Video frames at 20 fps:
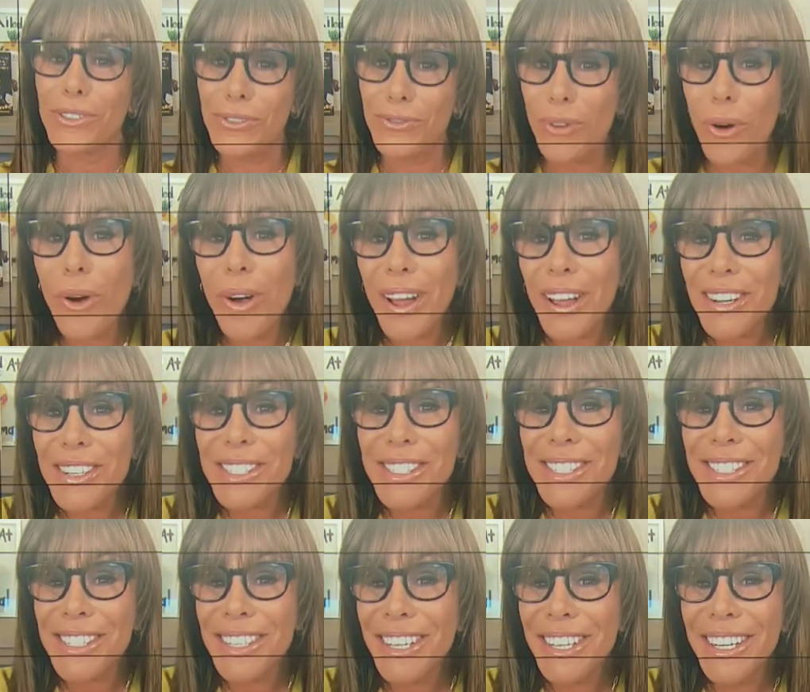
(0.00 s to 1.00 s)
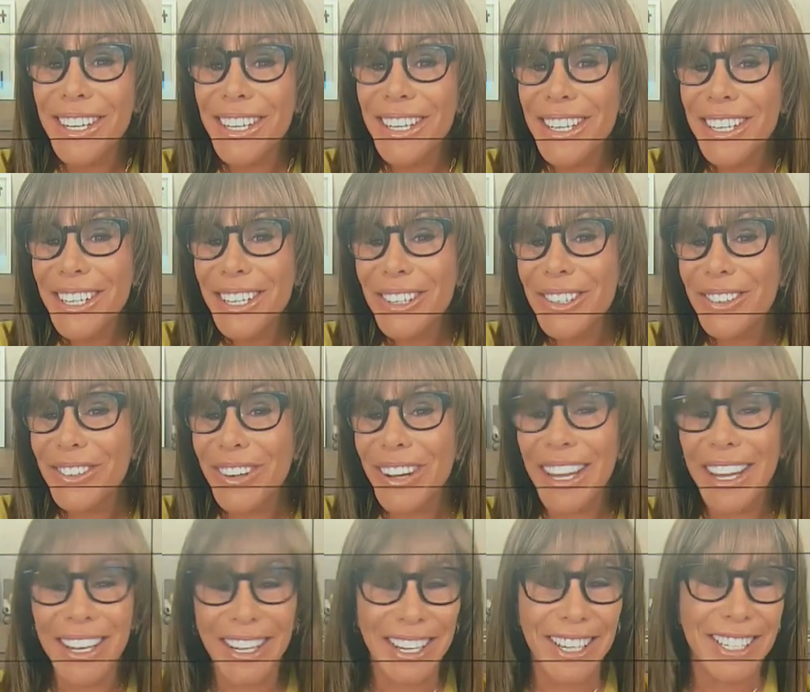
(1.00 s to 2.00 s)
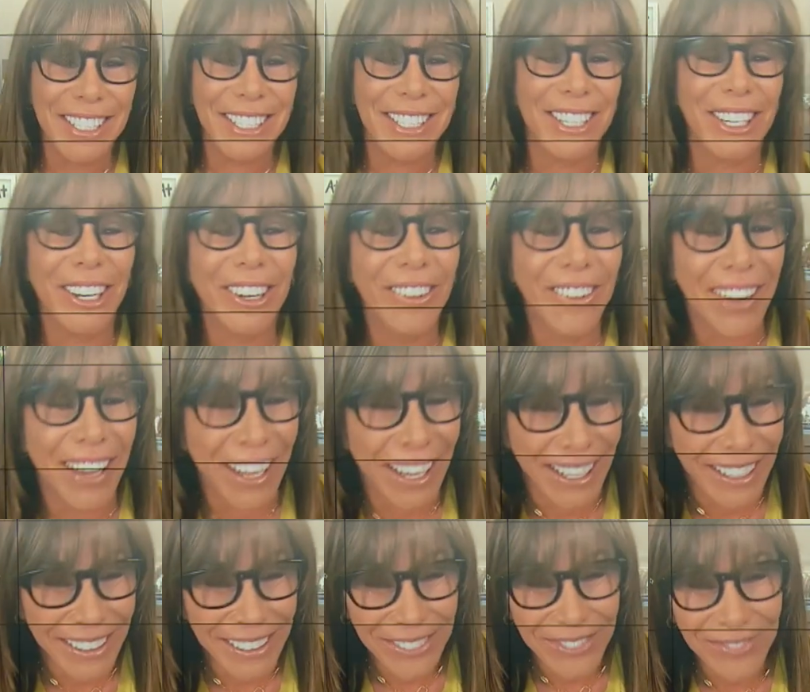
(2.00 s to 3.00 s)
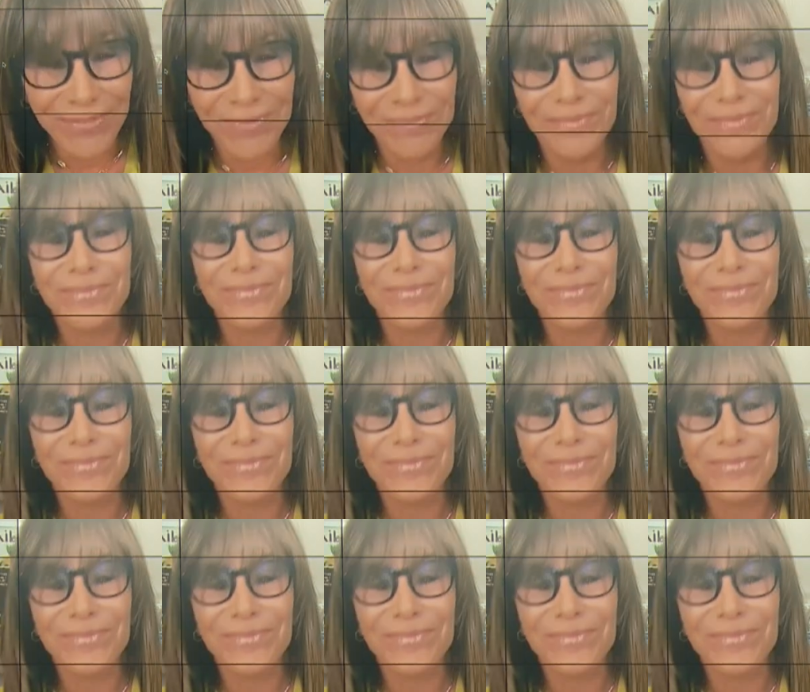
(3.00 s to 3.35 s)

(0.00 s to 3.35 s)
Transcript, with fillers: voice, we could do it.